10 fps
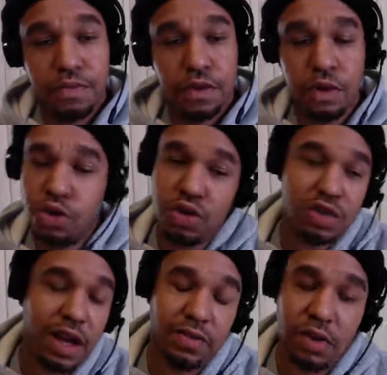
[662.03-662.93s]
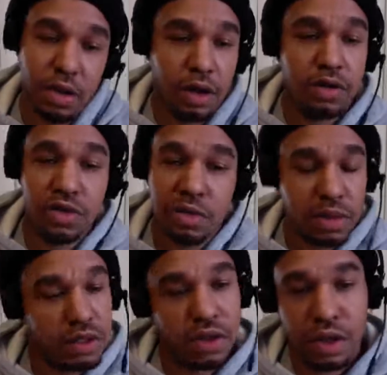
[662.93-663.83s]
You just have to learn some of
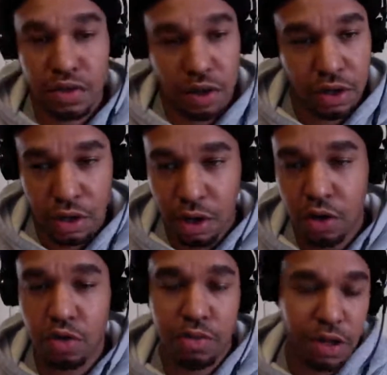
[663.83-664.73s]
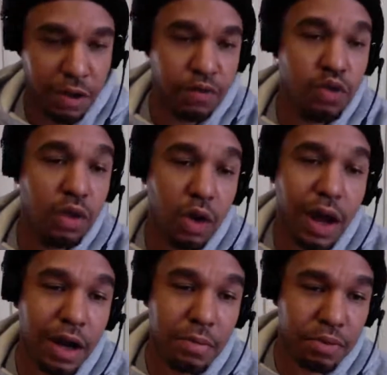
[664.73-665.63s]
these things on your own. But if you know
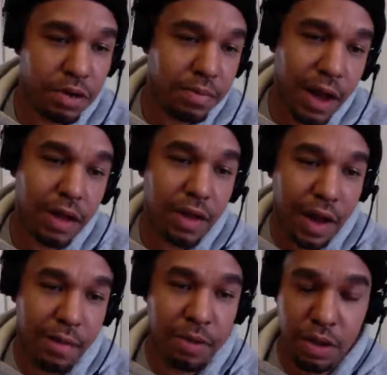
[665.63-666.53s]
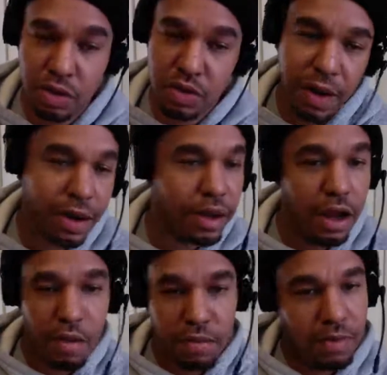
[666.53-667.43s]
how to pre-buy the IPO stock,
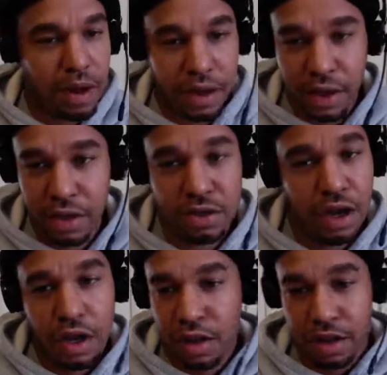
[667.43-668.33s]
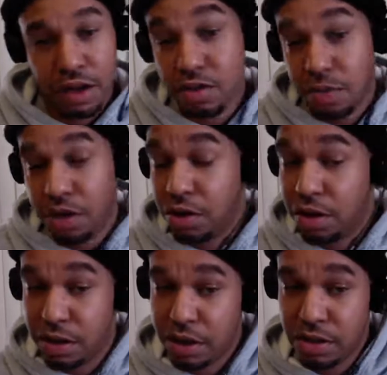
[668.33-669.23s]
be my guest. That doesn't mean you're
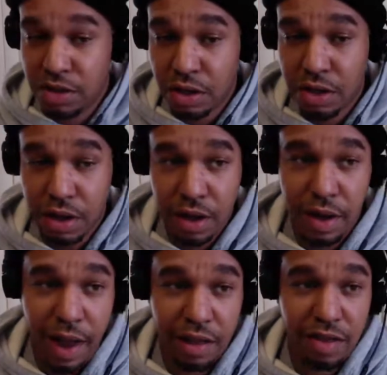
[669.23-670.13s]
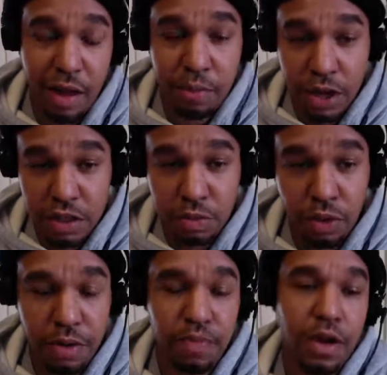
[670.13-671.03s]
going to necessarily get it at that price
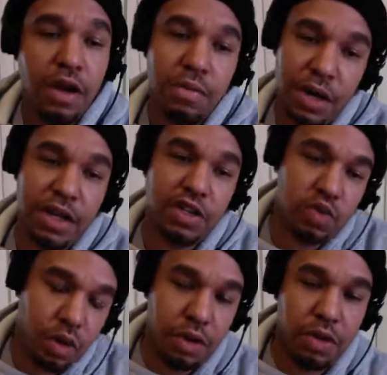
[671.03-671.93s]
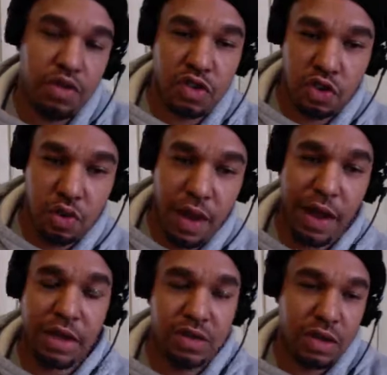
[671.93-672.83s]
point, but it's worth it to do
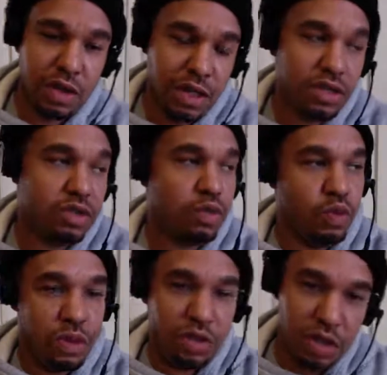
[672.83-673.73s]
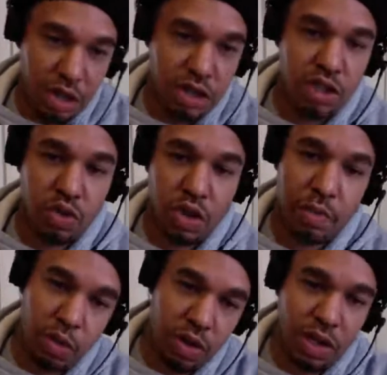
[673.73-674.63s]
that because at least once it does shoot
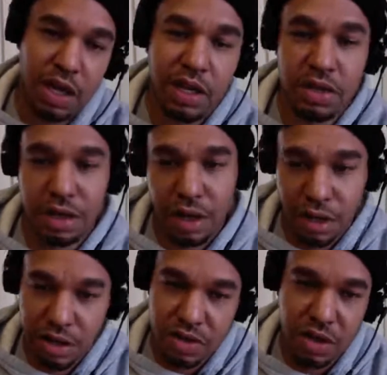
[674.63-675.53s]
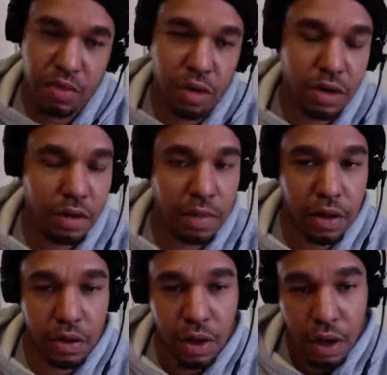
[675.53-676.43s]
up, you can catch it at least somewhere in the
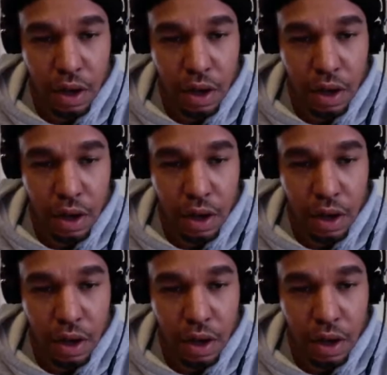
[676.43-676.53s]
middle.